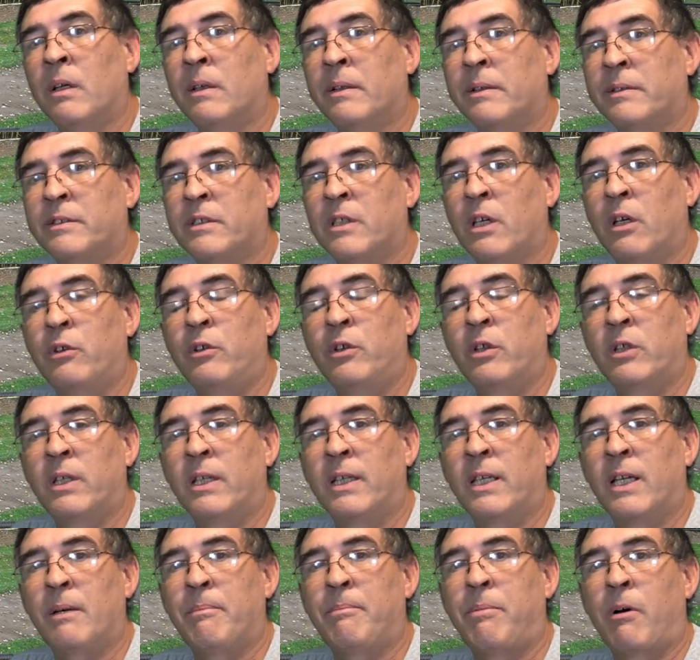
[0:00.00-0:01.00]
So you
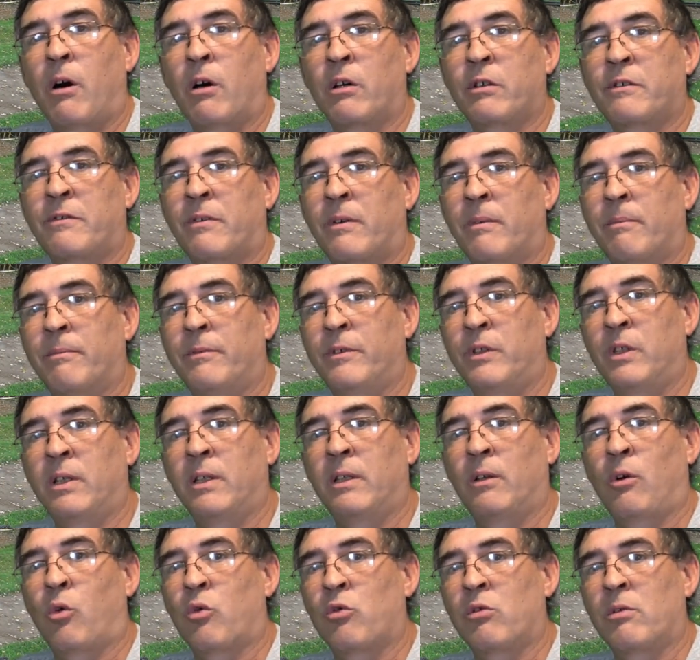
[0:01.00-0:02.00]
can get parts you can
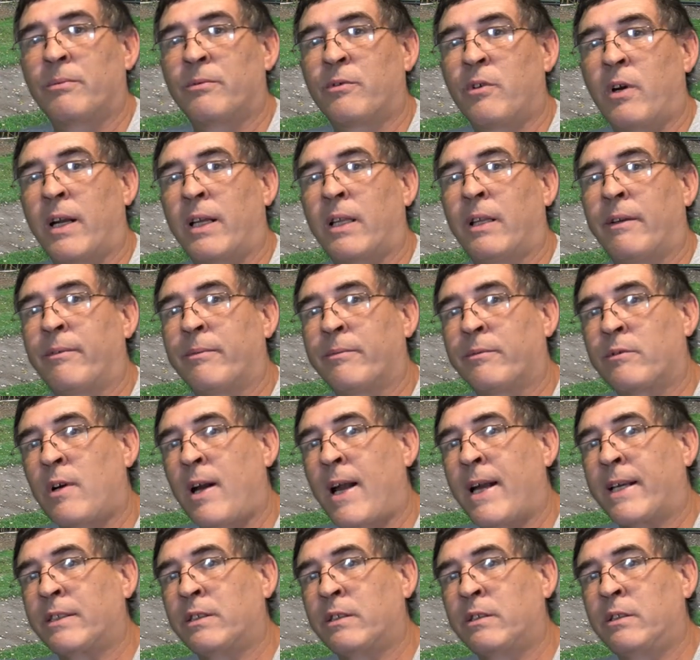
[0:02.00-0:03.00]
order them directly from
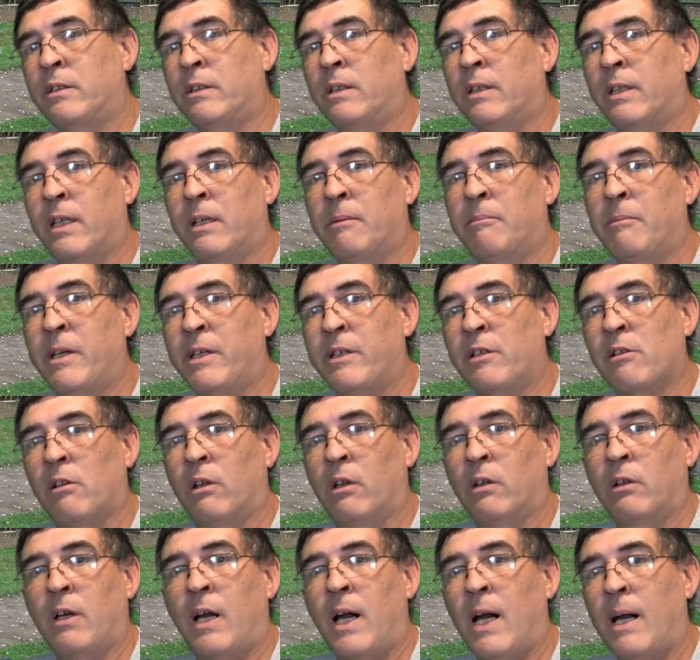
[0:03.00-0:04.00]
Traxxas. You can get them at your
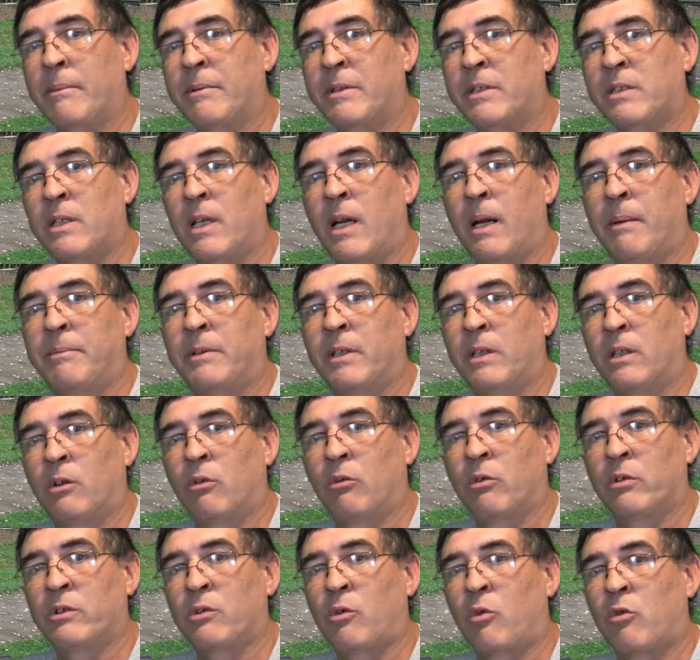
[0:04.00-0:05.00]
local hobby stop. You can
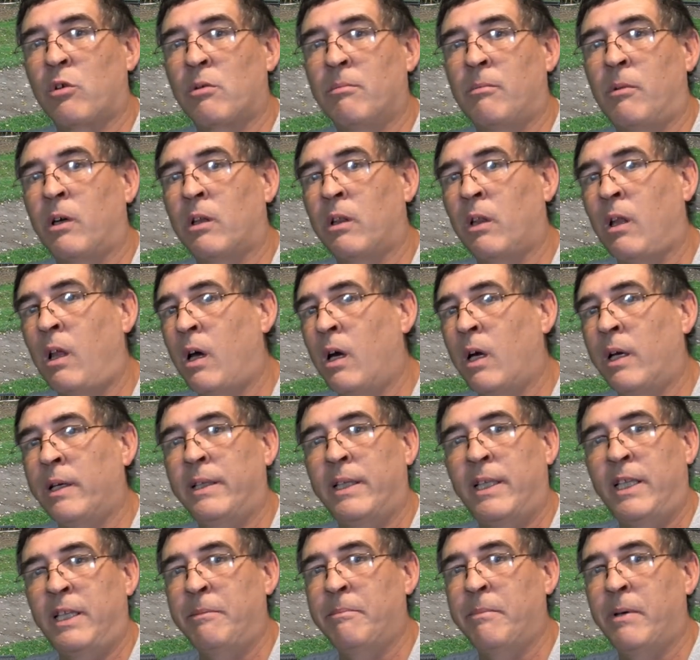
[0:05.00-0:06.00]
always order them online,
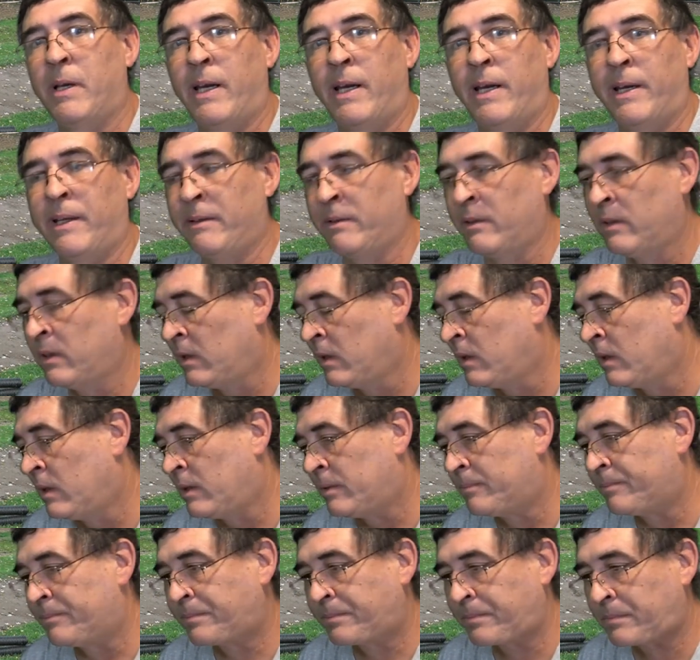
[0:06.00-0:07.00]
eBay,
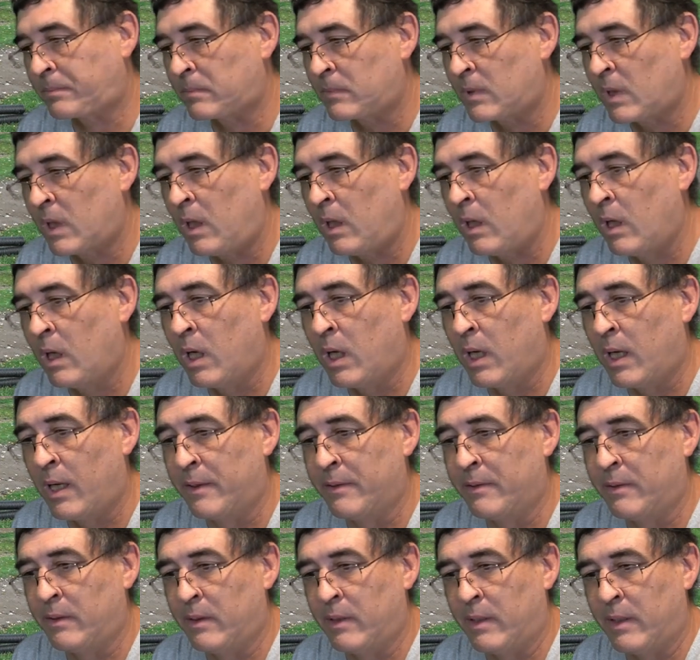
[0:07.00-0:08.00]

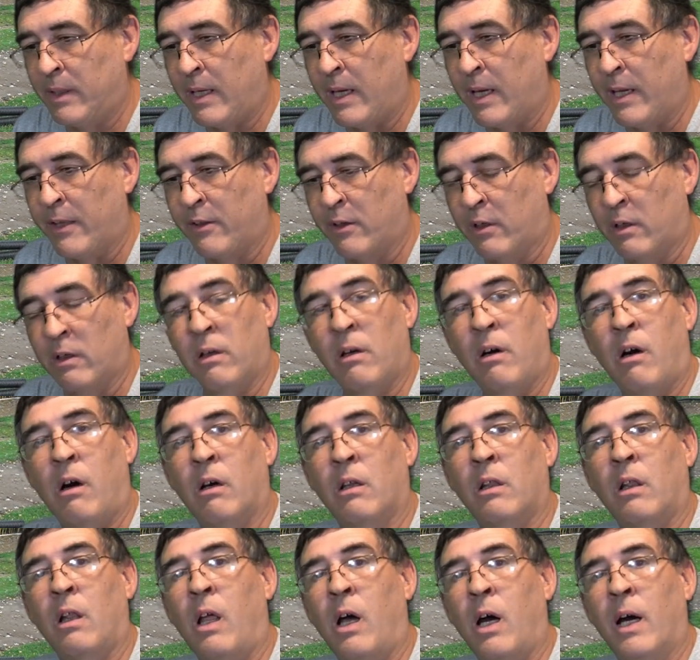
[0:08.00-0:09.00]
other
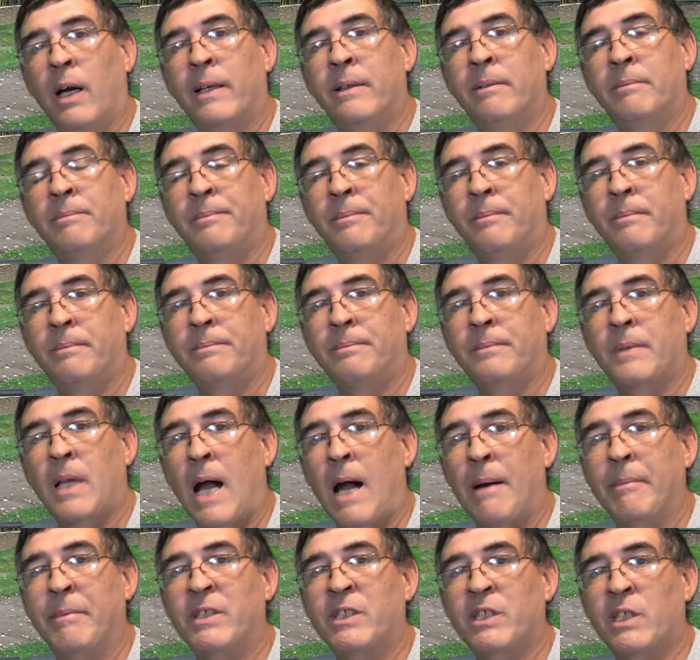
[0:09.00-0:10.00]
online
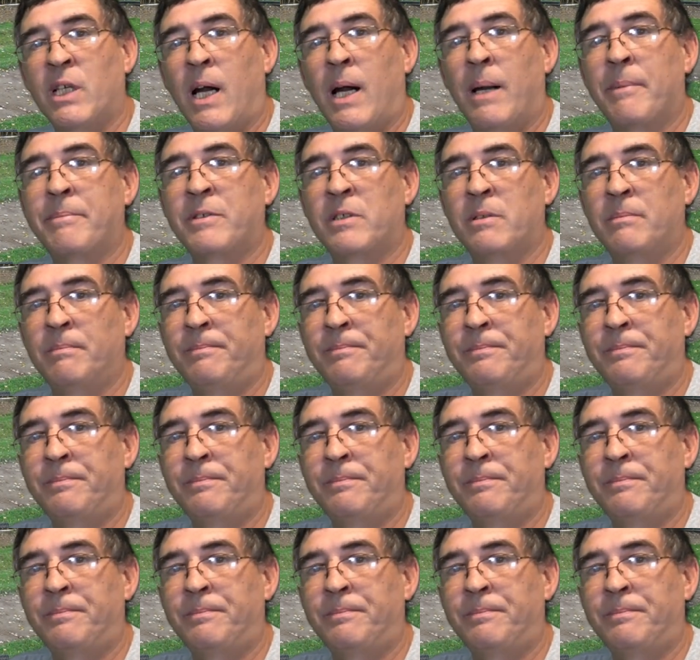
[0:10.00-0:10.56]
hobby shops.